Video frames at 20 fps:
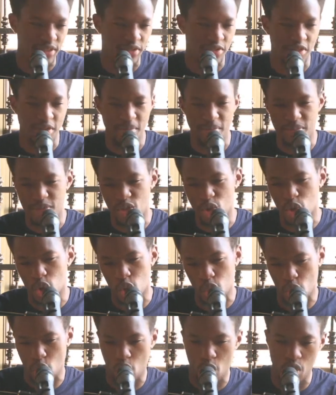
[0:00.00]
from your
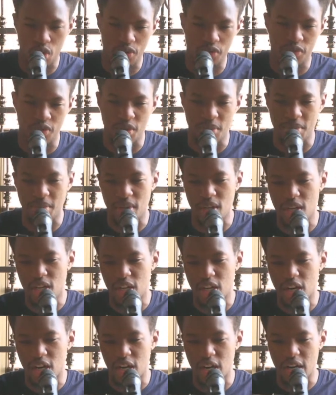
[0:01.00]
school, from
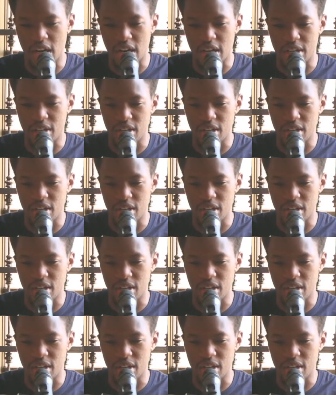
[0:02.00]
uh,